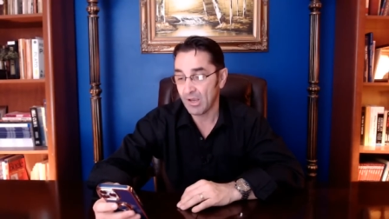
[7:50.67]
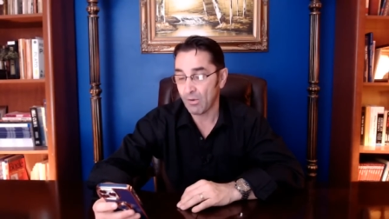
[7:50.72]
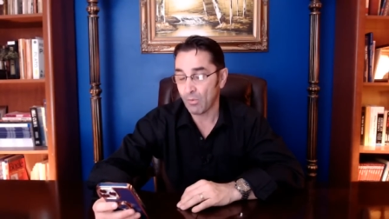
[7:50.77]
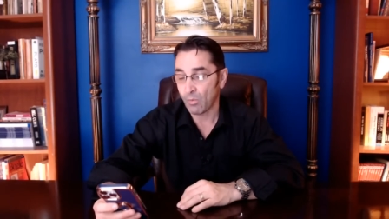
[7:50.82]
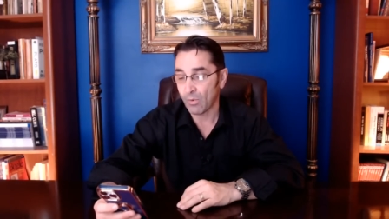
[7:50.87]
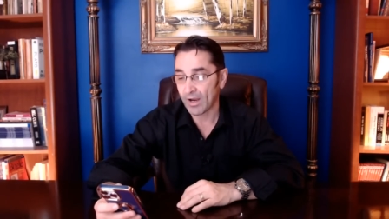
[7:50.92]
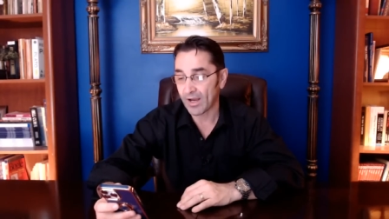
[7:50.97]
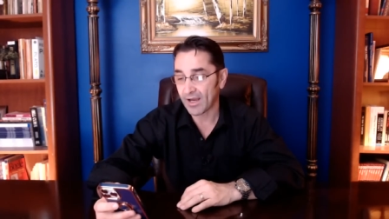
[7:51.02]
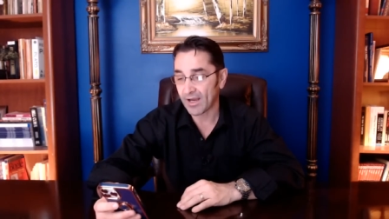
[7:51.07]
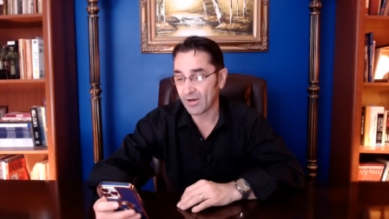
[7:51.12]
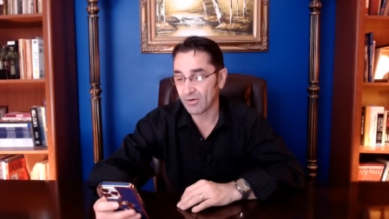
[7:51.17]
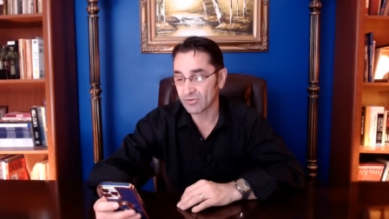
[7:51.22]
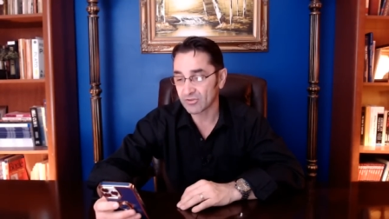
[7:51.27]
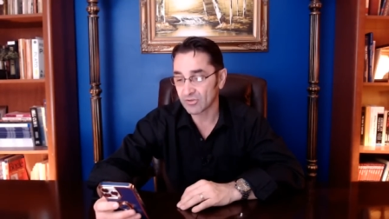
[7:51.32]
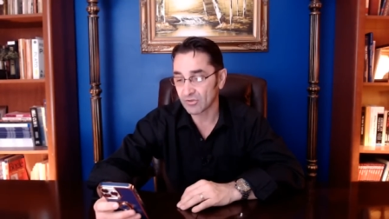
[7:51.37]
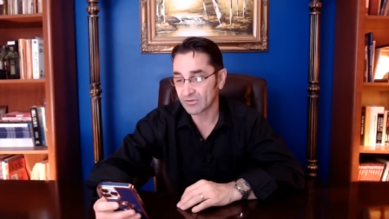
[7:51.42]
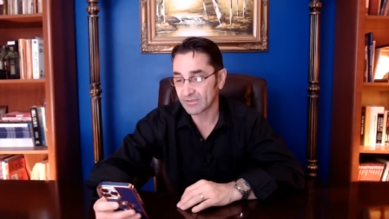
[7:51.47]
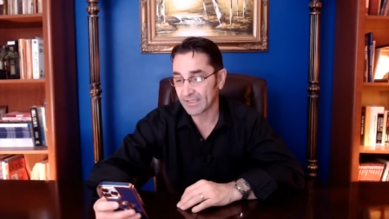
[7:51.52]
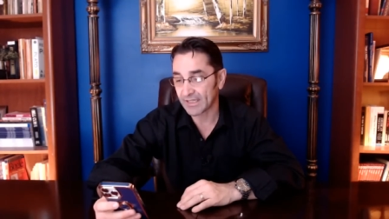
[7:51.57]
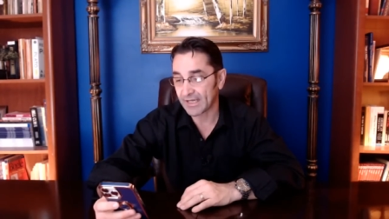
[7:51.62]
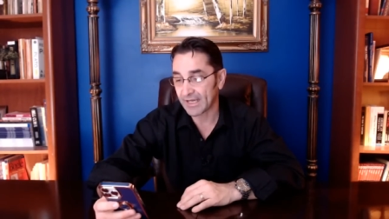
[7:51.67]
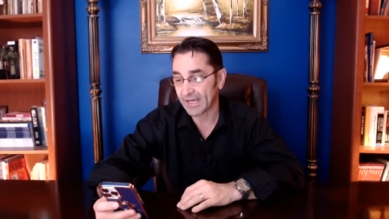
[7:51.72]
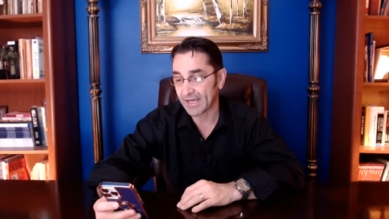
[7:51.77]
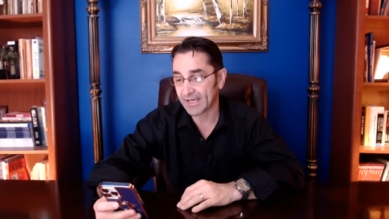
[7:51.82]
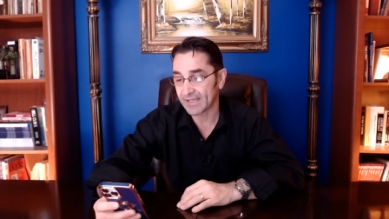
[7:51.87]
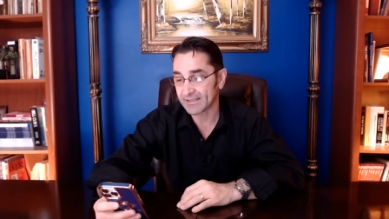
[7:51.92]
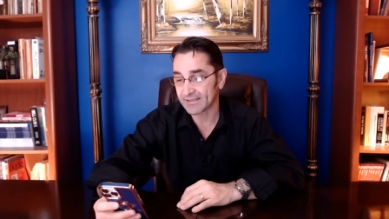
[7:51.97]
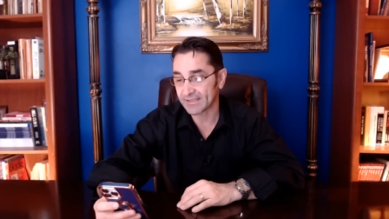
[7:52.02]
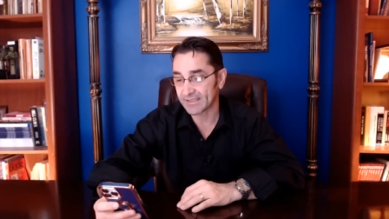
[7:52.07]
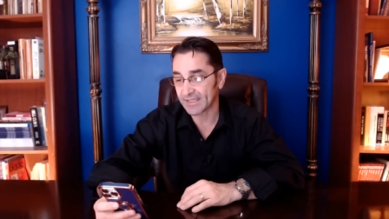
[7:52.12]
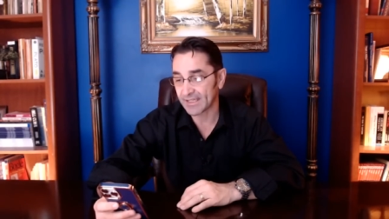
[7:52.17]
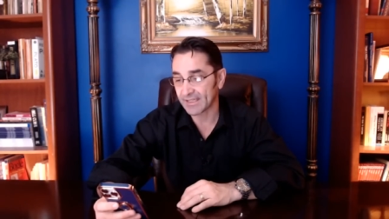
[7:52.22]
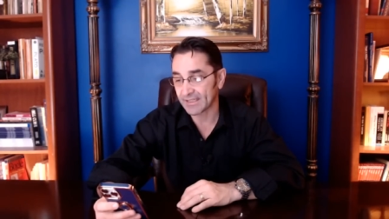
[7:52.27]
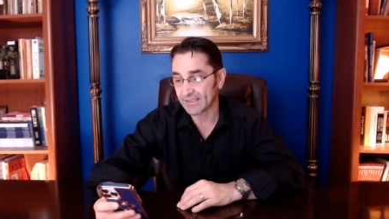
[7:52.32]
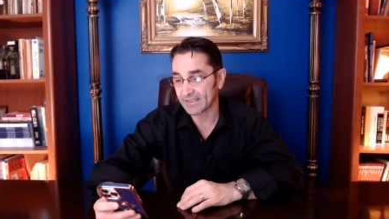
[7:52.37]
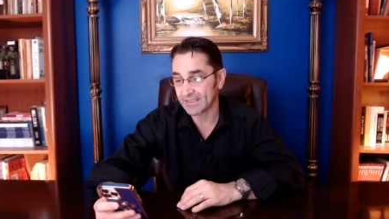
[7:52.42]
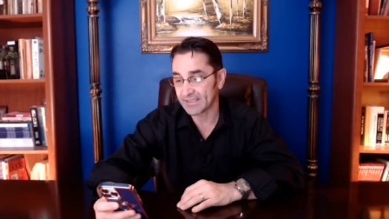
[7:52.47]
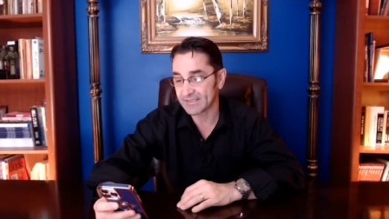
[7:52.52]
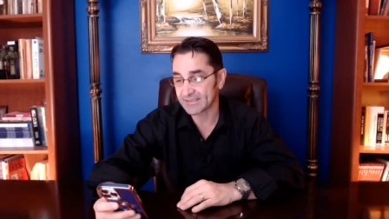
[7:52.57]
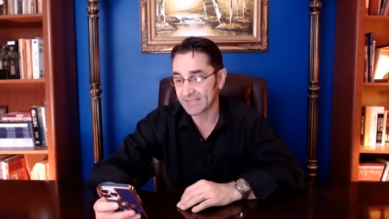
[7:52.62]
Wow, so the guy again,
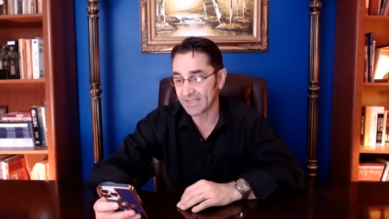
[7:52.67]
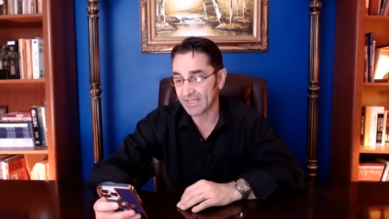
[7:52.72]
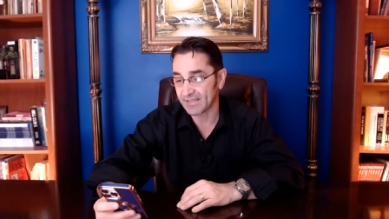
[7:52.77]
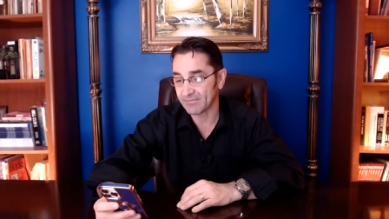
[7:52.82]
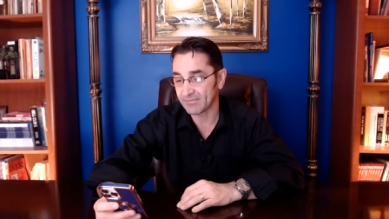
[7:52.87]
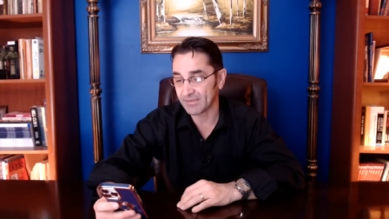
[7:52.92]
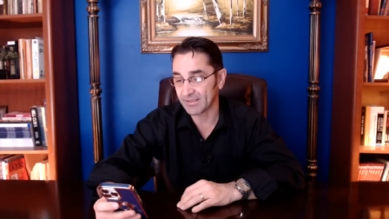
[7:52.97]
his name